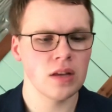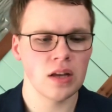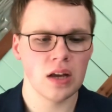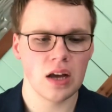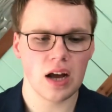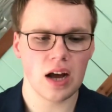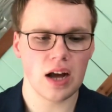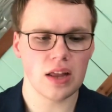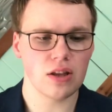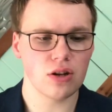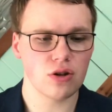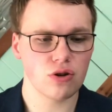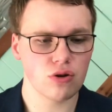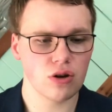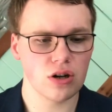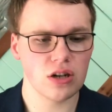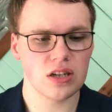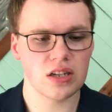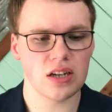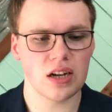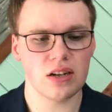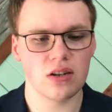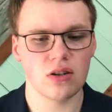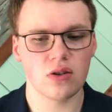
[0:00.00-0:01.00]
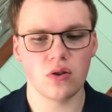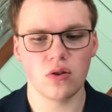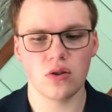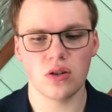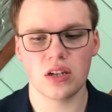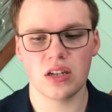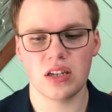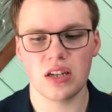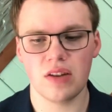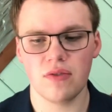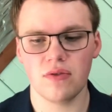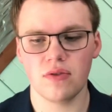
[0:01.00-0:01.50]
Uh, Detroit sends Nolan
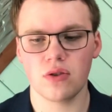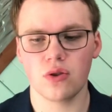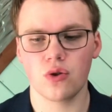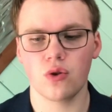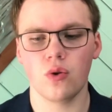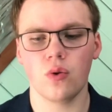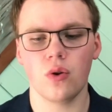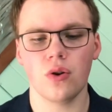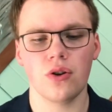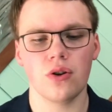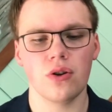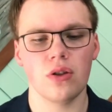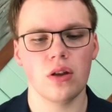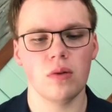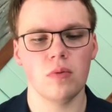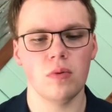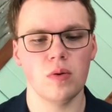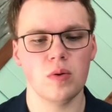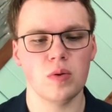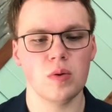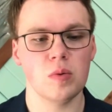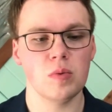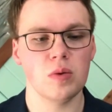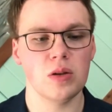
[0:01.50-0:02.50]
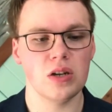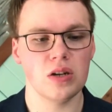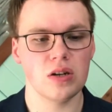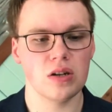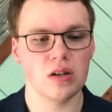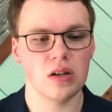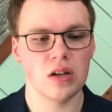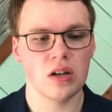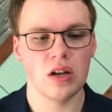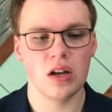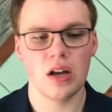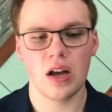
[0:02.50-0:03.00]
Stevens to a one-year league minimum deal.